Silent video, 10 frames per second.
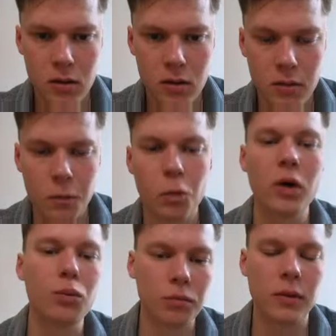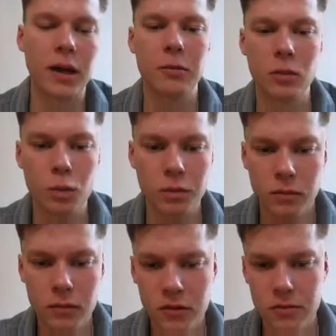Well, I mean,
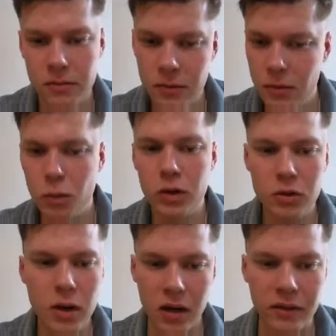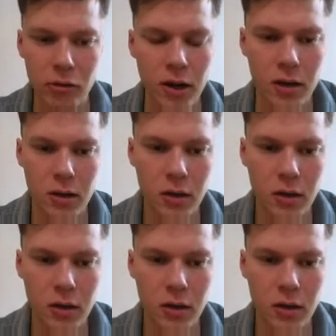we do have error handling,